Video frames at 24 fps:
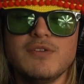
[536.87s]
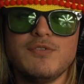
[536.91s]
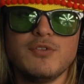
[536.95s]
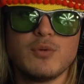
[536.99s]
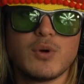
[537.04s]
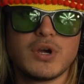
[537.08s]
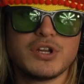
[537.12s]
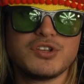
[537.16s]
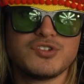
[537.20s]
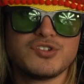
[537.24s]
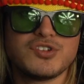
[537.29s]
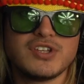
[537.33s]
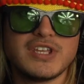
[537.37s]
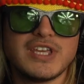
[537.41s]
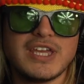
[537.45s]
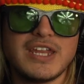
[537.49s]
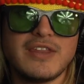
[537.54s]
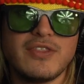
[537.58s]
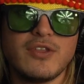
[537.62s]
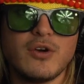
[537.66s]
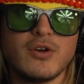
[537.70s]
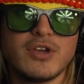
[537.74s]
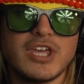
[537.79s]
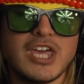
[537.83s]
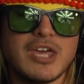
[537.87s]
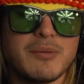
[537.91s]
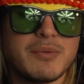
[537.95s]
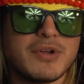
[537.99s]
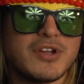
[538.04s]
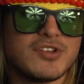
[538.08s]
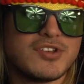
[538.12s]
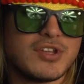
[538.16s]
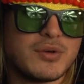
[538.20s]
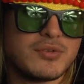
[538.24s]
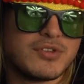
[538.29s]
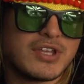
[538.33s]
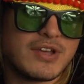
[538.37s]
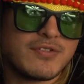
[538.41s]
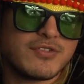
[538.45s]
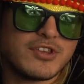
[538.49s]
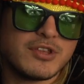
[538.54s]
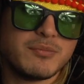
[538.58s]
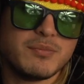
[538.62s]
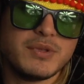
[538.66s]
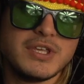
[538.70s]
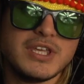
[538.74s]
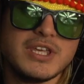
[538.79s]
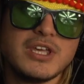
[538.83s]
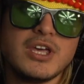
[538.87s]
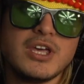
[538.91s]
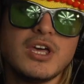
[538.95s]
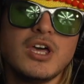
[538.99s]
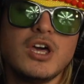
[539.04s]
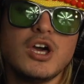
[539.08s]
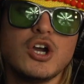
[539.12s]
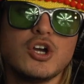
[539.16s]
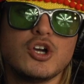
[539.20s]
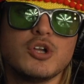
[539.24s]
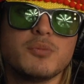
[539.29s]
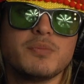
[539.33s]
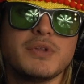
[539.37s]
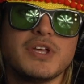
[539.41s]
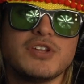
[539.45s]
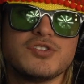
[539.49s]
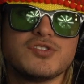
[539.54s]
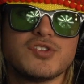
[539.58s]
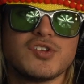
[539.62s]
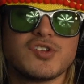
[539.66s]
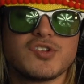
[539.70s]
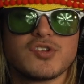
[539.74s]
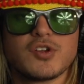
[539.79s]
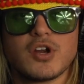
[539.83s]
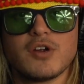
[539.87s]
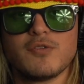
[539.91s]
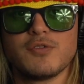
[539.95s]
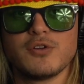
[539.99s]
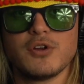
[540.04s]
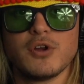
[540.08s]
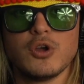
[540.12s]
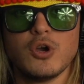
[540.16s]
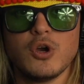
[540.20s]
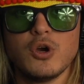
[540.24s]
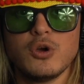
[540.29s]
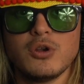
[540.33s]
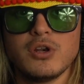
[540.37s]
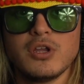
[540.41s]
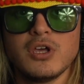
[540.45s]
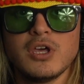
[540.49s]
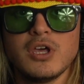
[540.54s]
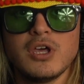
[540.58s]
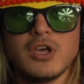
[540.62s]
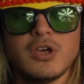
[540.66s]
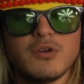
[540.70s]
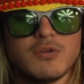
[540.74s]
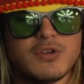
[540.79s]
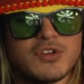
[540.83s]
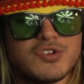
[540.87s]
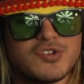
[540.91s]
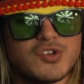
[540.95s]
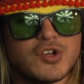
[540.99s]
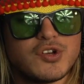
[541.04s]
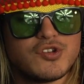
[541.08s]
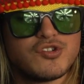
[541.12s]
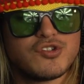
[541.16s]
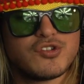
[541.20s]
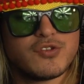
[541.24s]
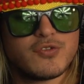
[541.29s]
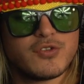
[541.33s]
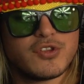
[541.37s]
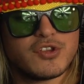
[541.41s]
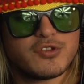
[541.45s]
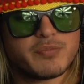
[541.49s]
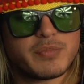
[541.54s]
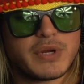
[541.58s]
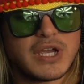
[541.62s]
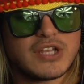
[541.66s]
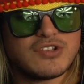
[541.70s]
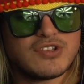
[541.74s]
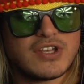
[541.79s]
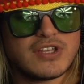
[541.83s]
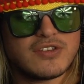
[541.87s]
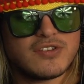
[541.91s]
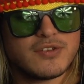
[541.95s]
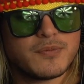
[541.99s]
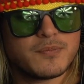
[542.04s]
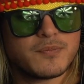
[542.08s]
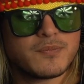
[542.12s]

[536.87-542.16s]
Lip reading: if you are interested in getting the OK Bears, that would definitely be a good place to start for your own research for this project.